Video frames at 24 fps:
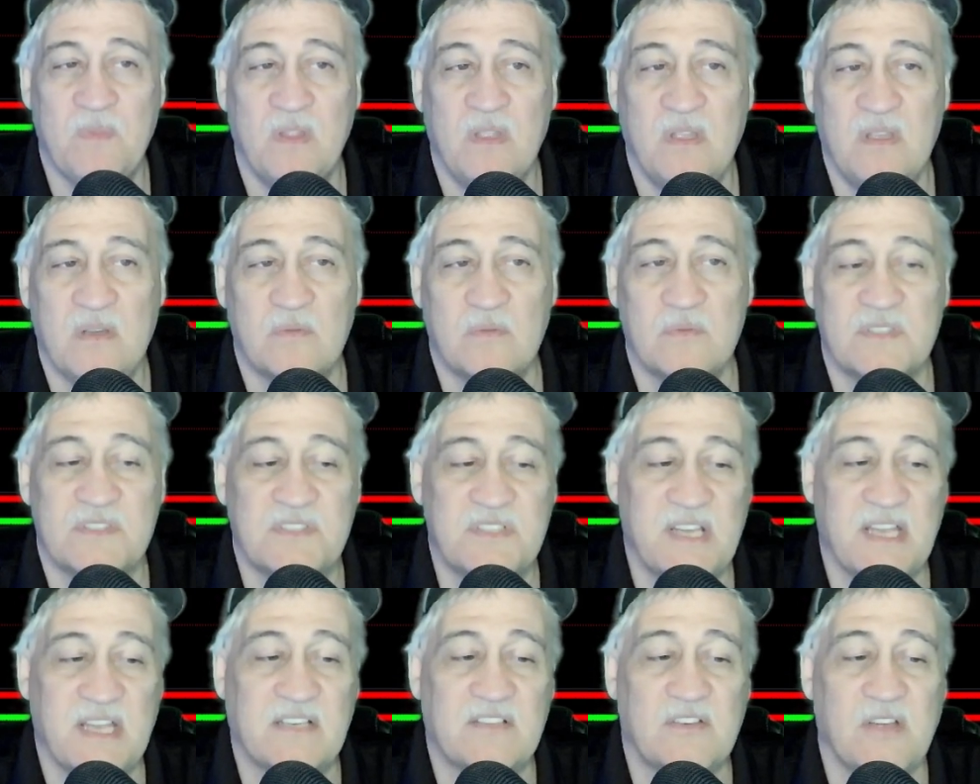was
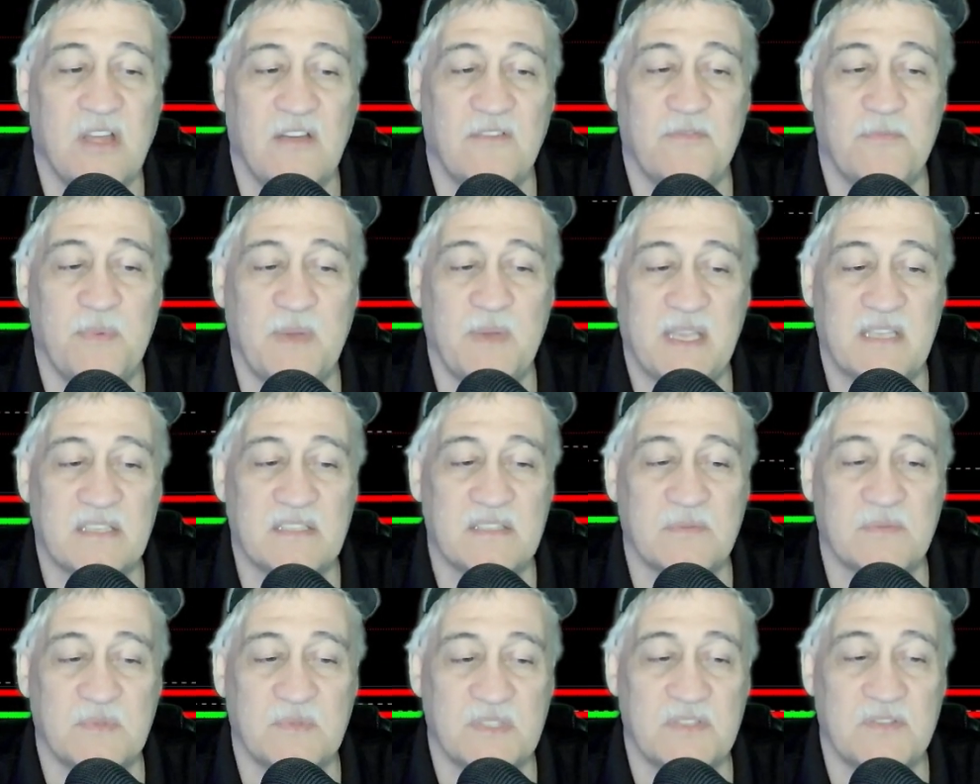checked off because
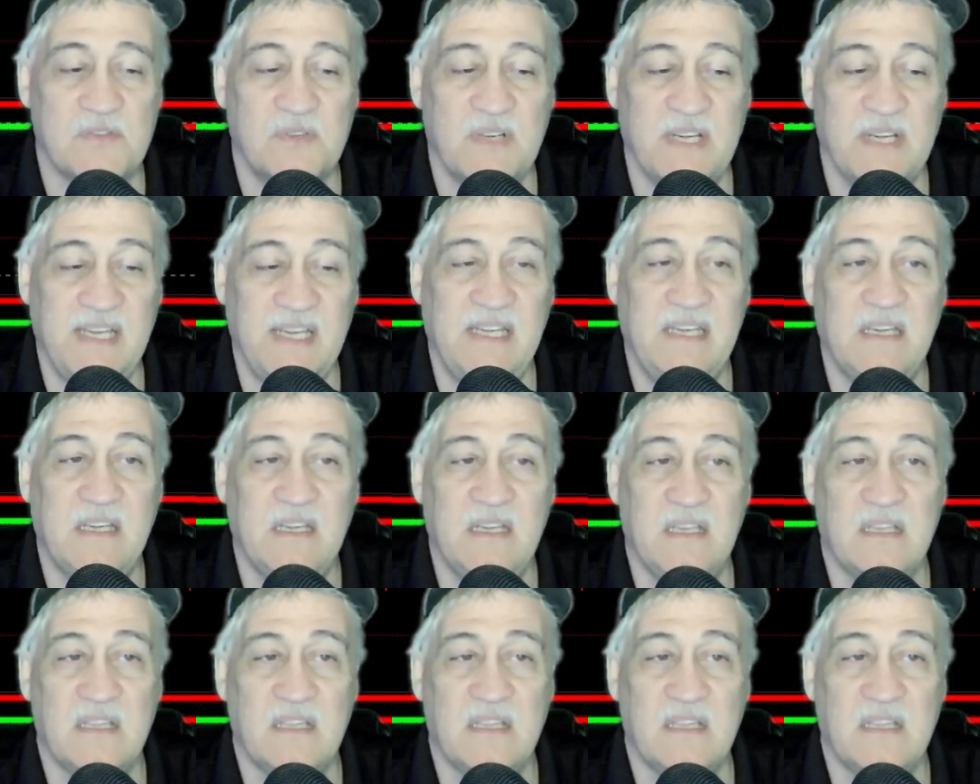it was green.